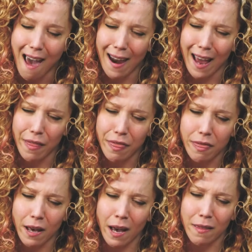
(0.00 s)
And I
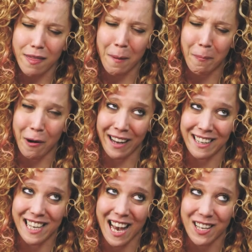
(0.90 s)
think that
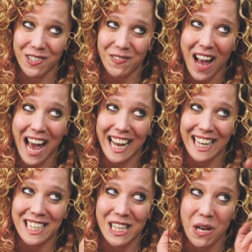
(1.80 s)
brings us
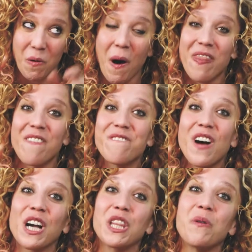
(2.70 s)
right into the what the
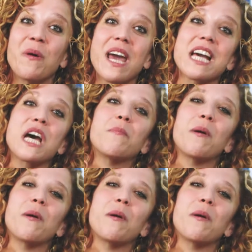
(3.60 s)
of the week.